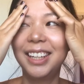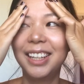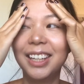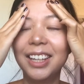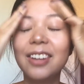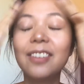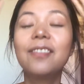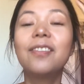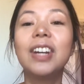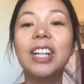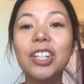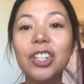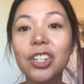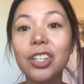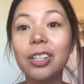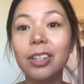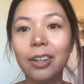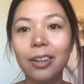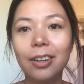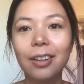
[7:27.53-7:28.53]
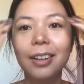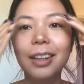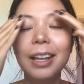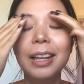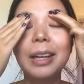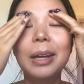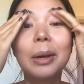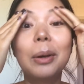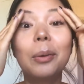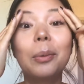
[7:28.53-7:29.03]
conventional
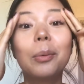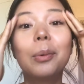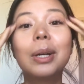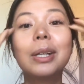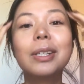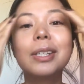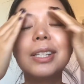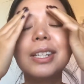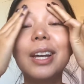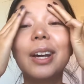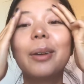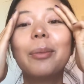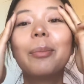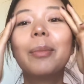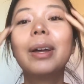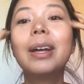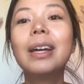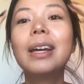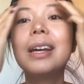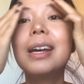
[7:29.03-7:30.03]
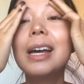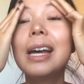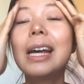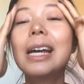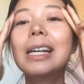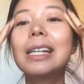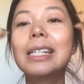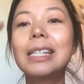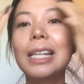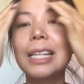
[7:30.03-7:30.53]
wisdom
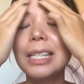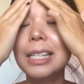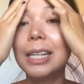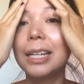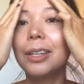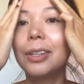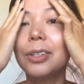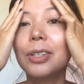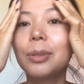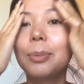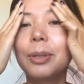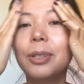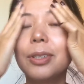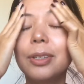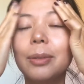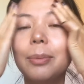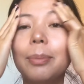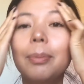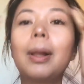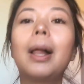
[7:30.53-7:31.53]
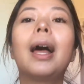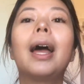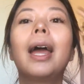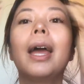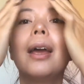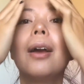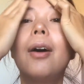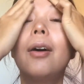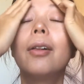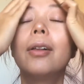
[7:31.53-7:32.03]
says that you're supposed to
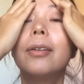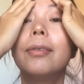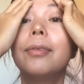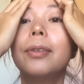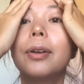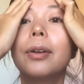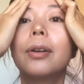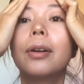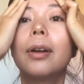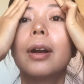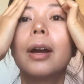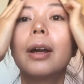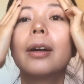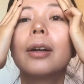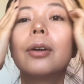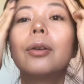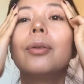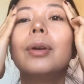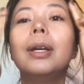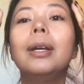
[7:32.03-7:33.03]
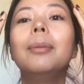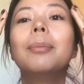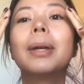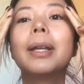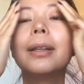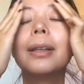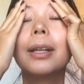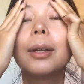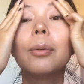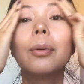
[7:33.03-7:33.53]
apply all of your cream
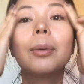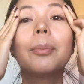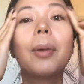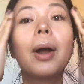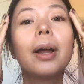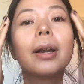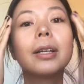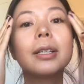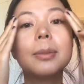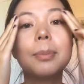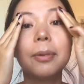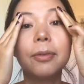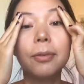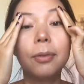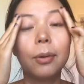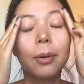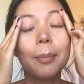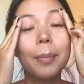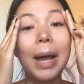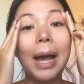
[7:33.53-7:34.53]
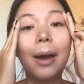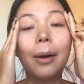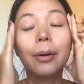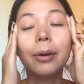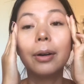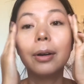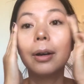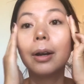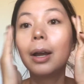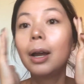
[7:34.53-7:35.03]
and liquid products before
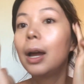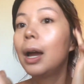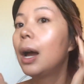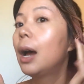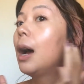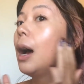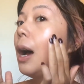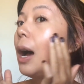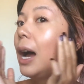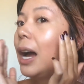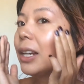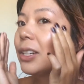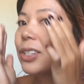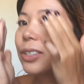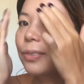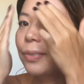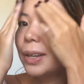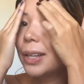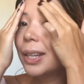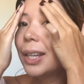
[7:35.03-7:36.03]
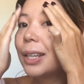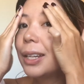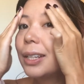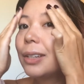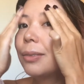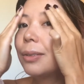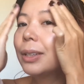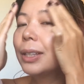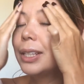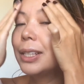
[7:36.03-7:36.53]
powder, I just find that
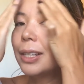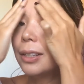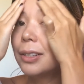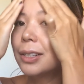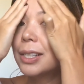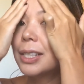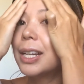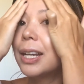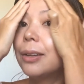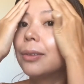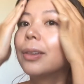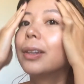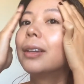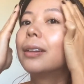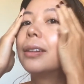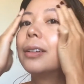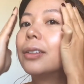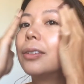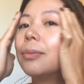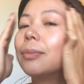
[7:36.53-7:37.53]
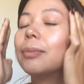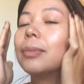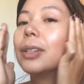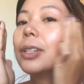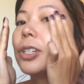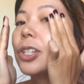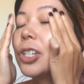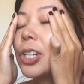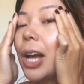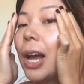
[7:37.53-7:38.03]
it really dulls down
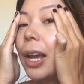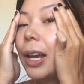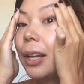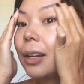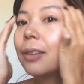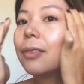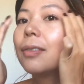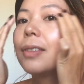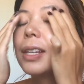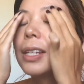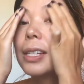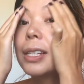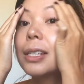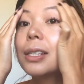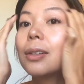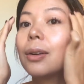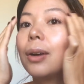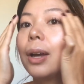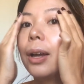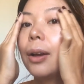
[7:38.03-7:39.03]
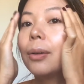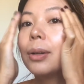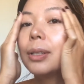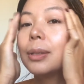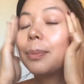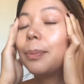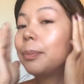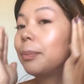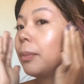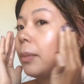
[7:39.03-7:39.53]
the shine of this, so I
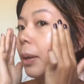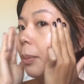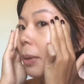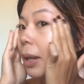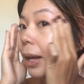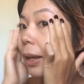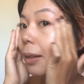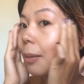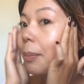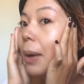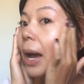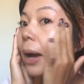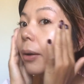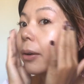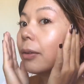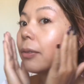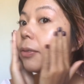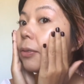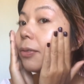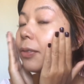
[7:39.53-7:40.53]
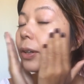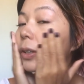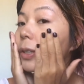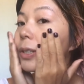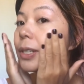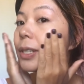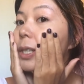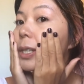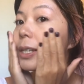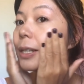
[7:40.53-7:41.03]
always apply the powder
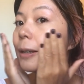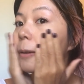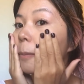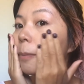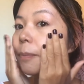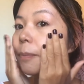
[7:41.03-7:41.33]
first.